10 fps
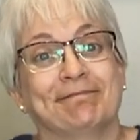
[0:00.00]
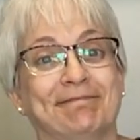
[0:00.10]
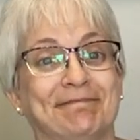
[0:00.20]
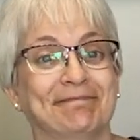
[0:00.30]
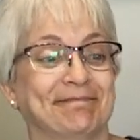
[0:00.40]

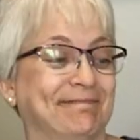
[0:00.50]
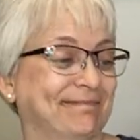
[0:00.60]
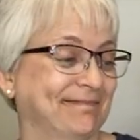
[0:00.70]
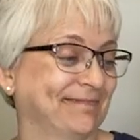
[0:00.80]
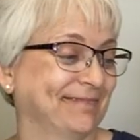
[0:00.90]

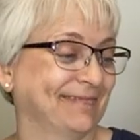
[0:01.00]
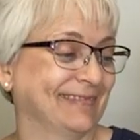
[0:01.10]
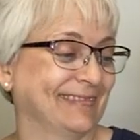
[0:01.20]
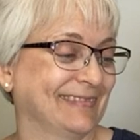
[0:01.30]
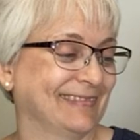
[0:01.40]

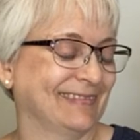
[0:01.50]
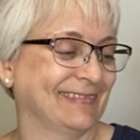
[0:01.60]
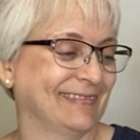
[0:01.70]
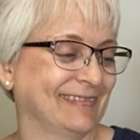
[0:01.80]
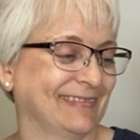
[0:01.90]

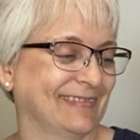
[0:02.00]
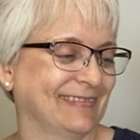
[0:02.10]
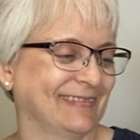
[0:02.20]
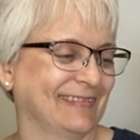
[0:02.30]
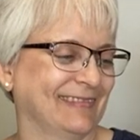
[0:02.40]

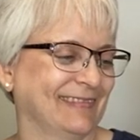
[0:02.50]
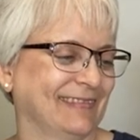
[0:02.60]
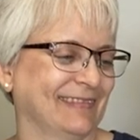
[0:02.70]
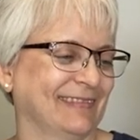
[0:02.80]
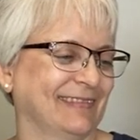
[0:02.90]

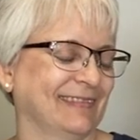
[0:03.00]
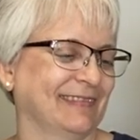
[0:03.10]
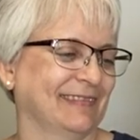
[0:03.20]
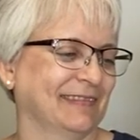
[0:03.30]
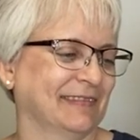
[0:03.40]

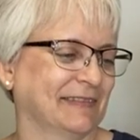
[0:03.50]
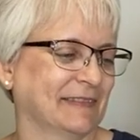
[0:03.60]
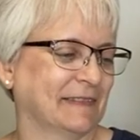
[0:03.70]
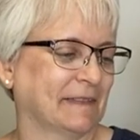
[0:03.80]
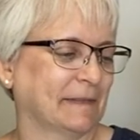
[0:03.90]

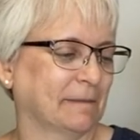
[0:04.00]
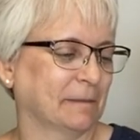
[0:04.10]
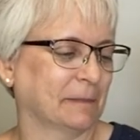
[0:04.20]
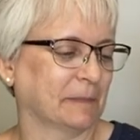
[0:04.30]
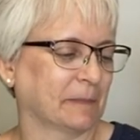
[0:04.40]

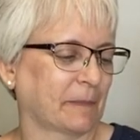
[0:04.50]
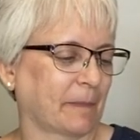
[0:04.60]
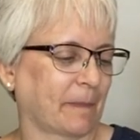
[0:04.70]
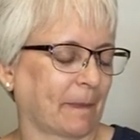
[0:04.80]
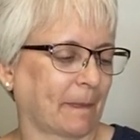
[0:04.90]

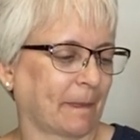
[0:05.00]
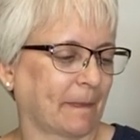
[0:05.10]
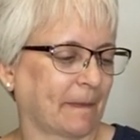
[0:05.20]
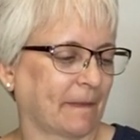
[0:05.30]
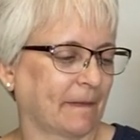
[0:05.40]

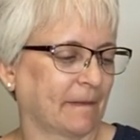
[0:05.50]
(not speaking)